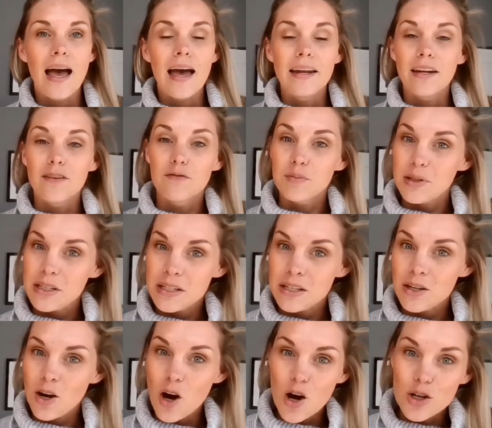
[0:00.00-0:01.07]
and I've
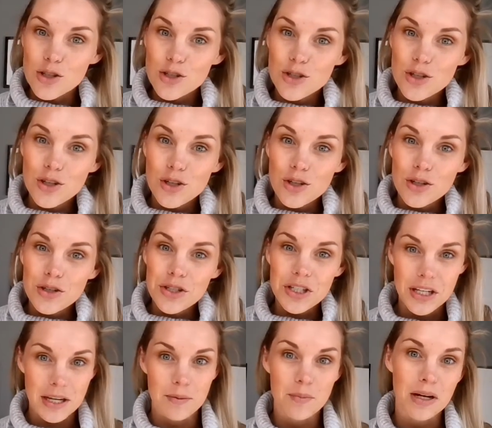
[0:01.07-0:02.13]
been asked to
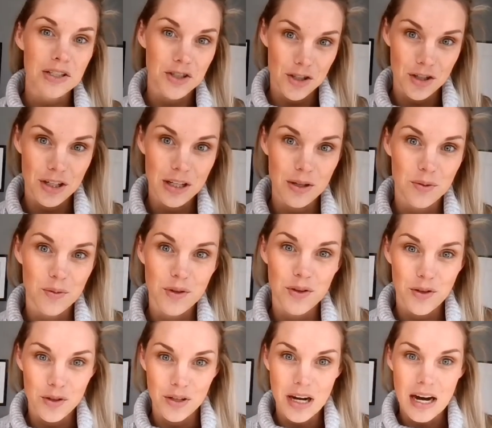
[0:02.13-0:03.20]
share my journey
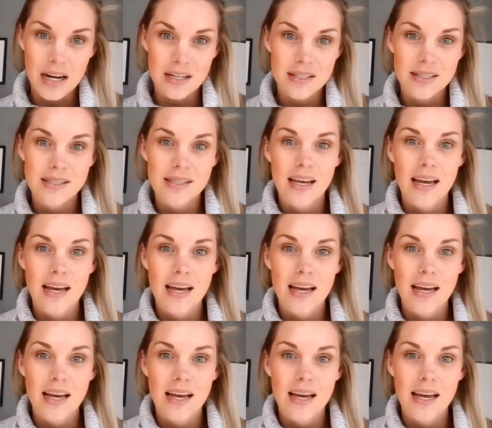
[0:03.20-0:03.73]
with you guys.